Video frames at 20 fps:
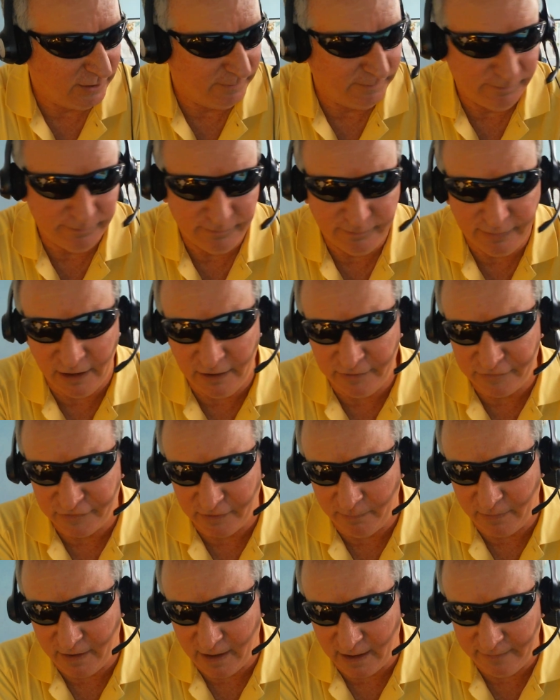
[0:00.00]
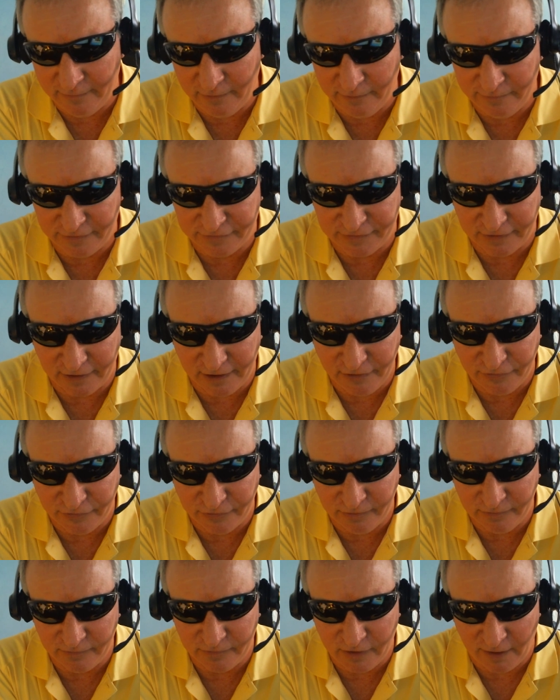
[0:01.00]
up being some kind of
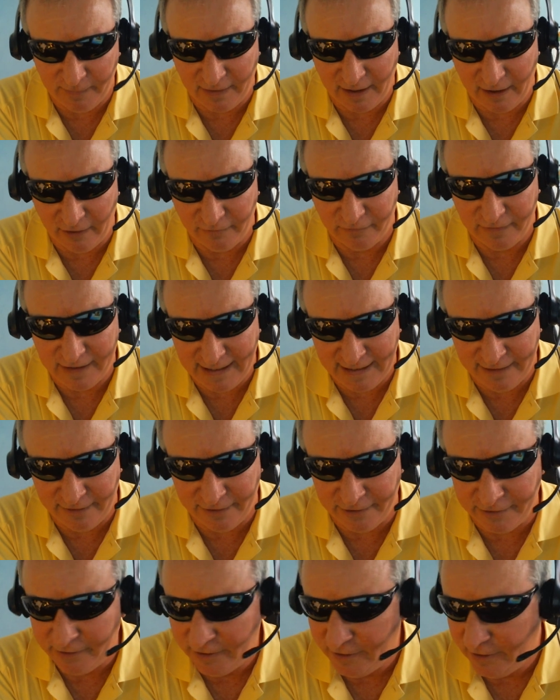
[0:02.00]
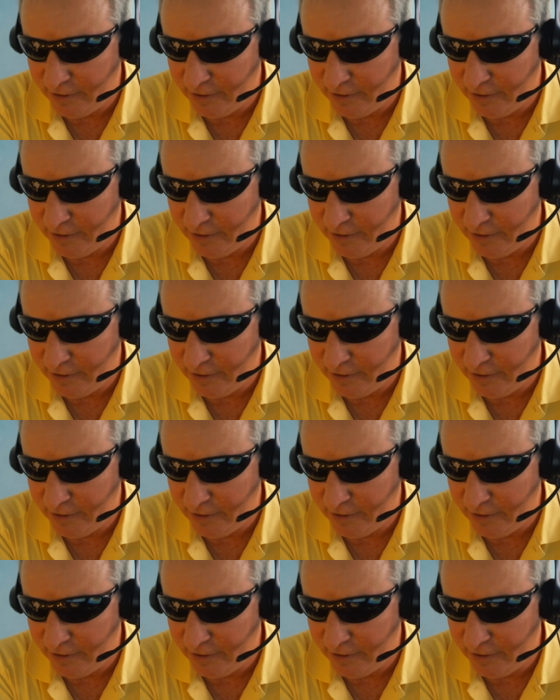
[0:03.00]
investigation coming out of Canada.